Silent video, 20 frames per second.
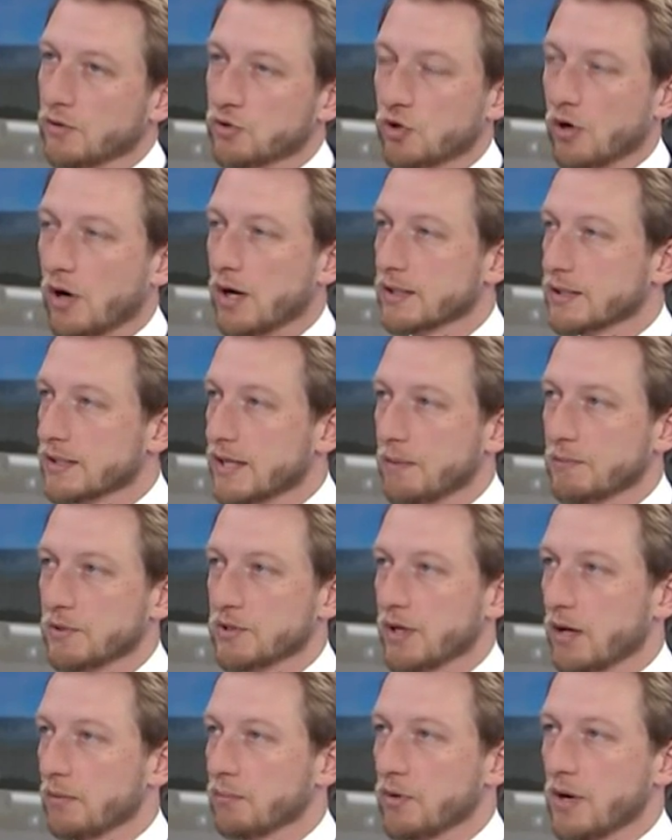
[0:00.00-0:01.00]
trying to
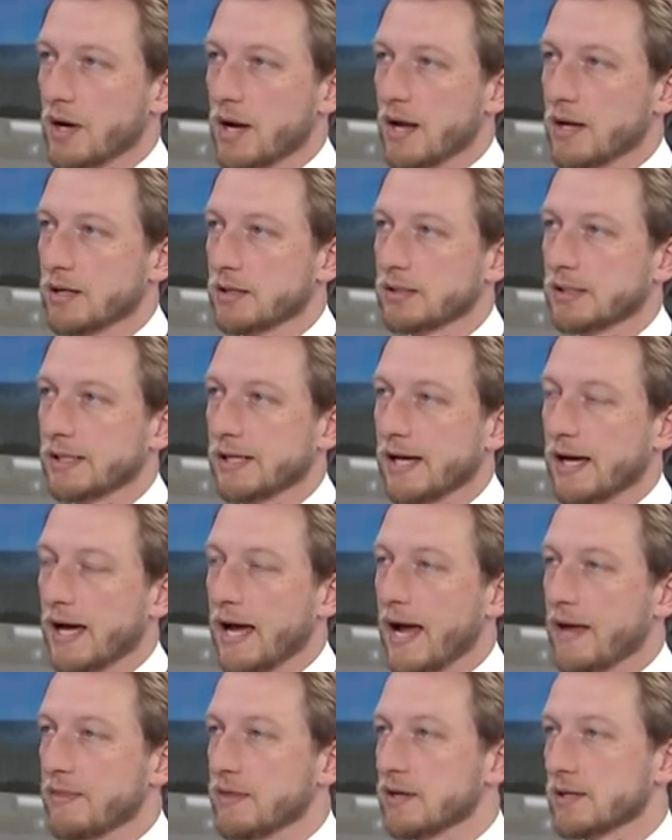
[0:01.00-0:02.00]
damage our brand,
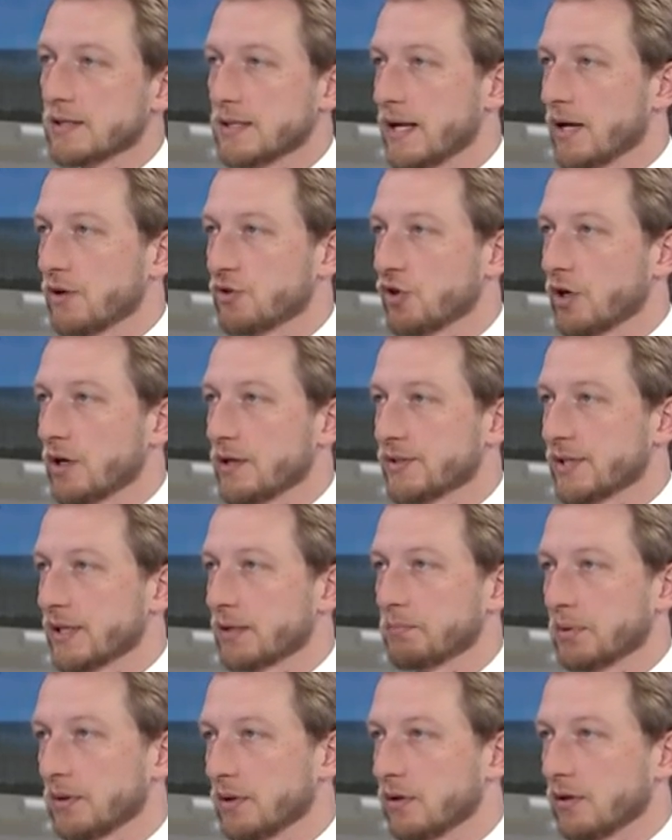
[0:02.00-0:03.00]
and then is now trying to
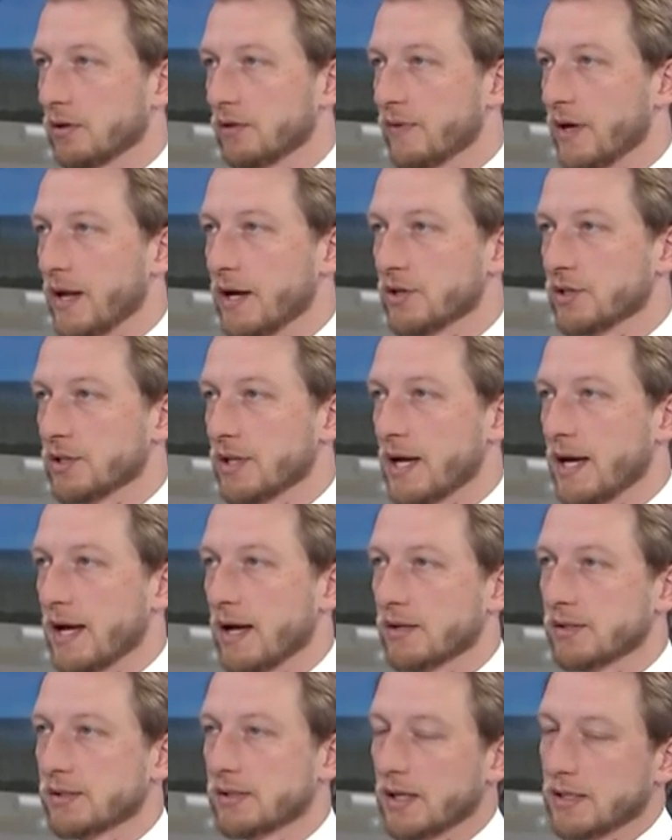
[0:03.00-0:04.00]
seek political advantage in the
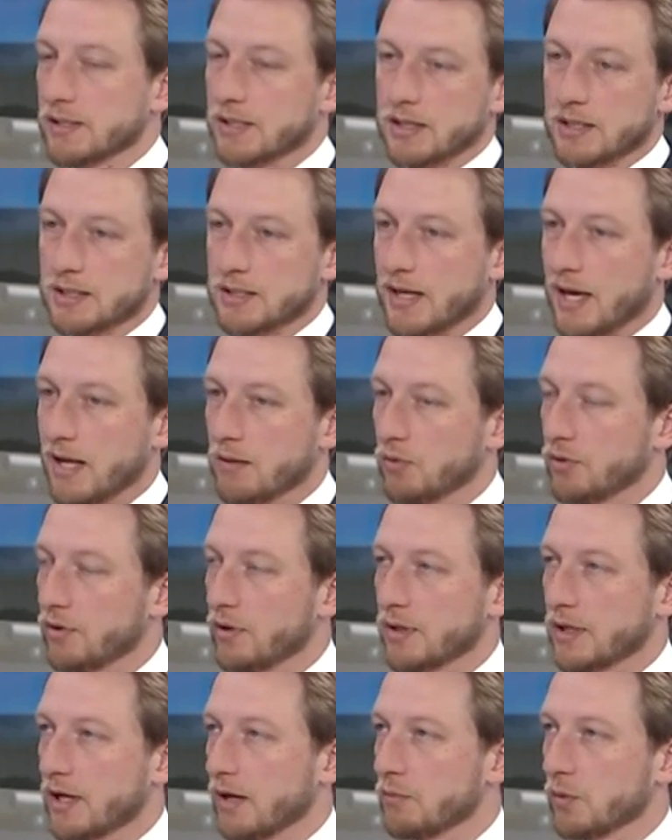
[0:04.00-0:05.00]
House. That's understandable
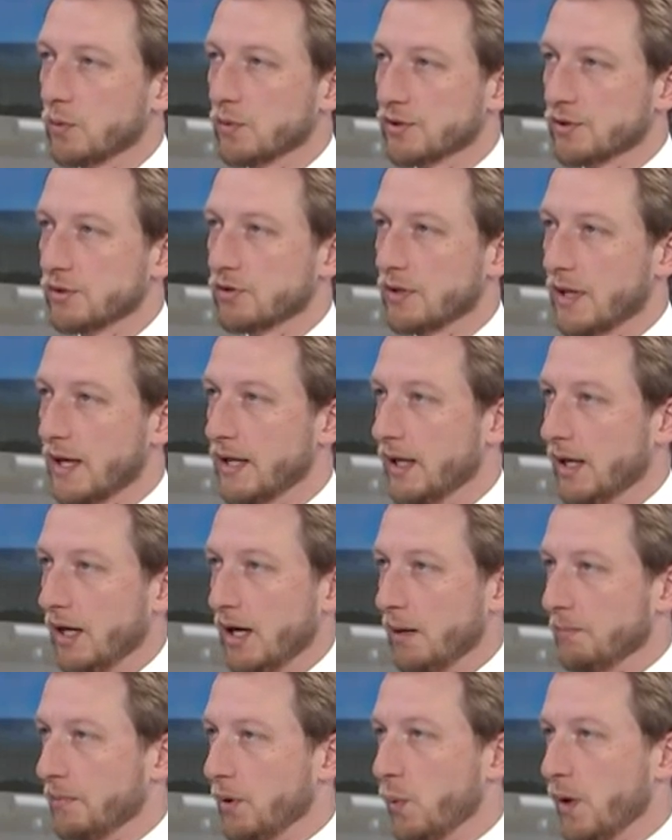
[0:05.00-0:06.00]
that the government wants to do that,
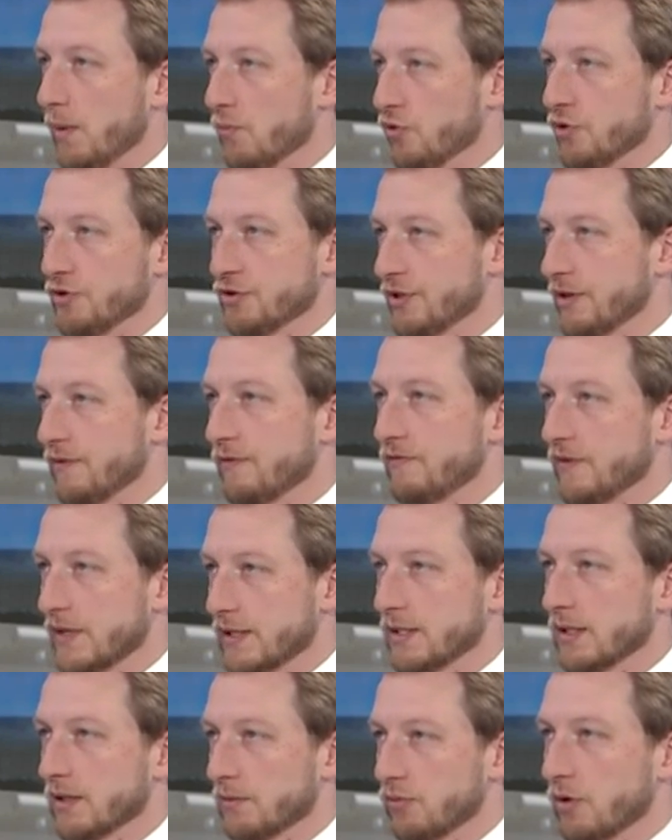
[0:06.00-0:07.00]
but we're more interested in
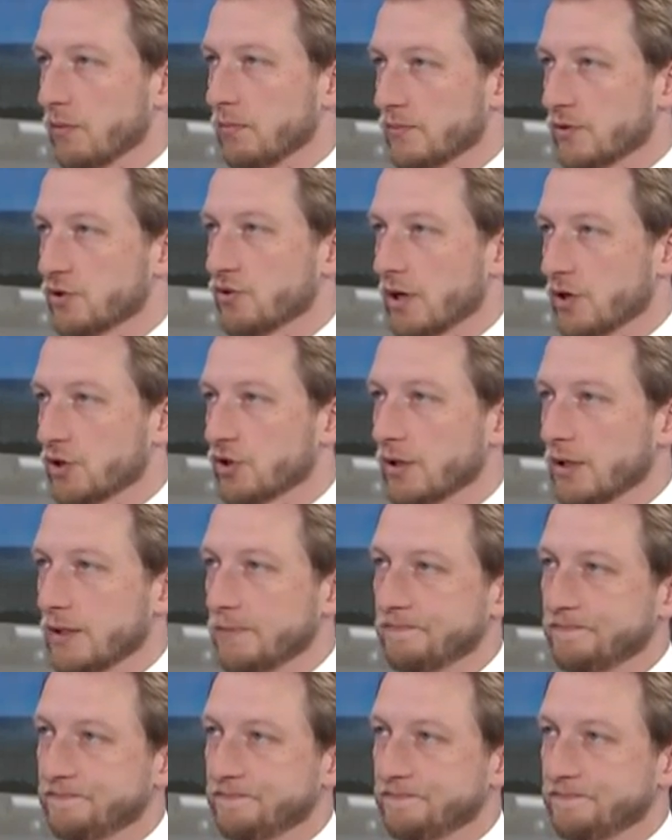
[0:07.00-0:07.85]
fixing the problem structurally.